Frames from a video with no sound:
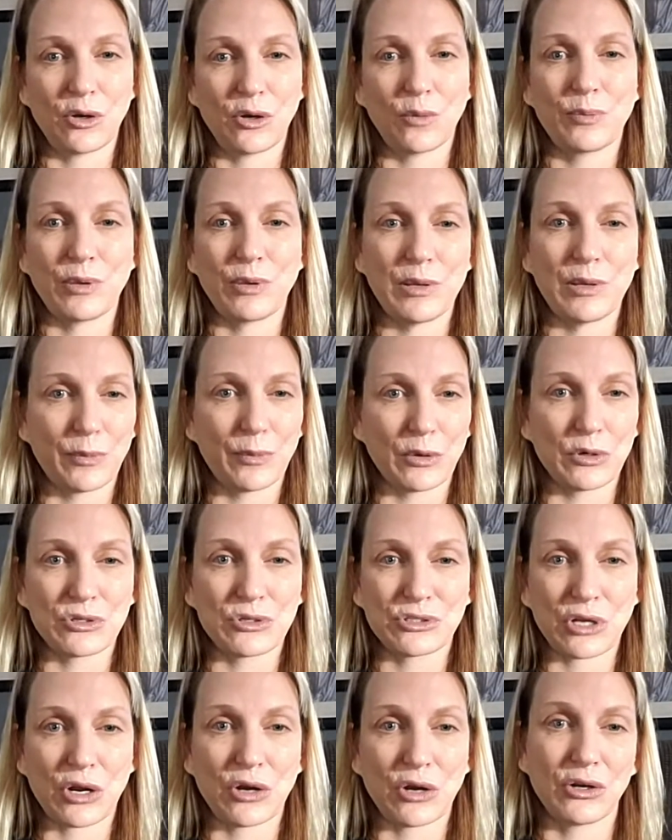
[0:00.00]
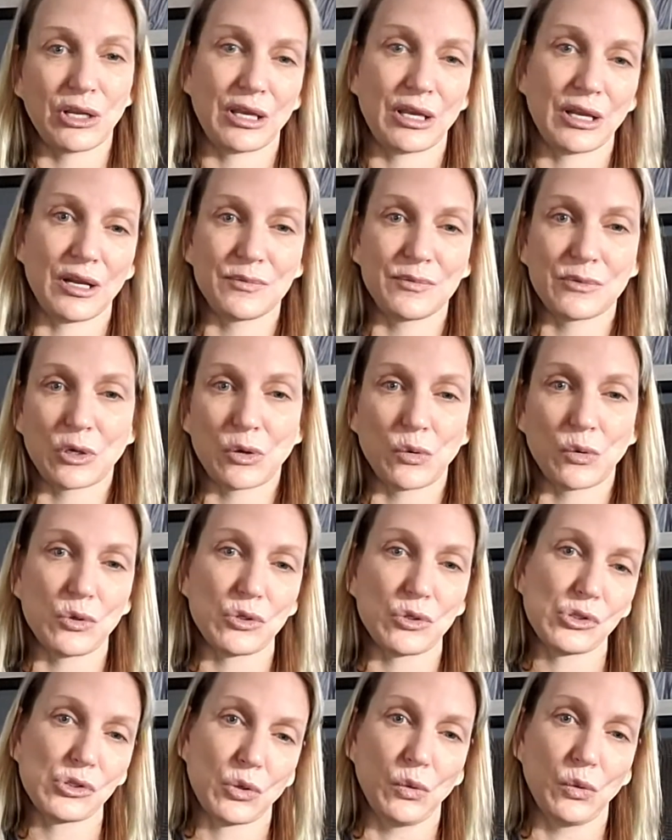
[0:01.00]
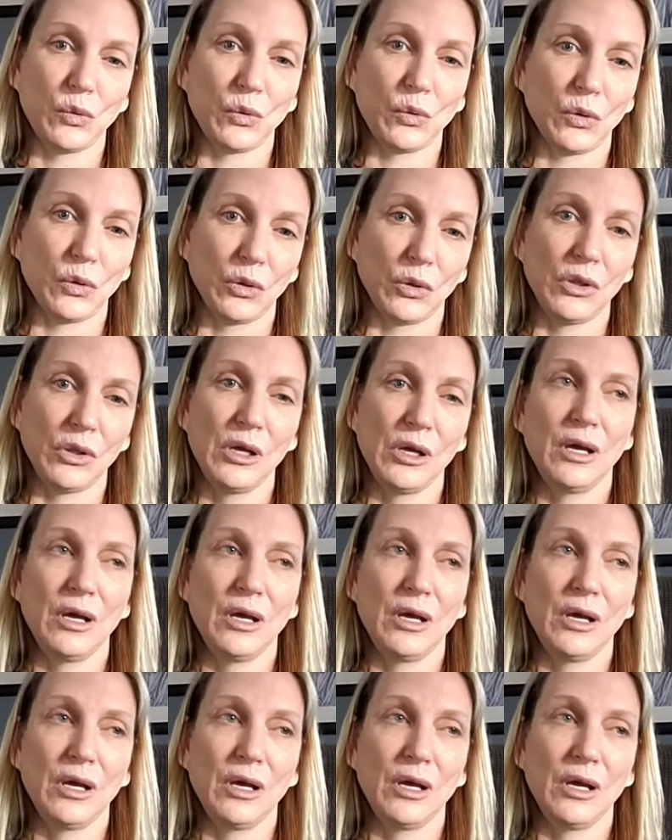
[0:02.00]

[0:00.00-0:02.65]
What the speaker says: people are starting to get up to go to school.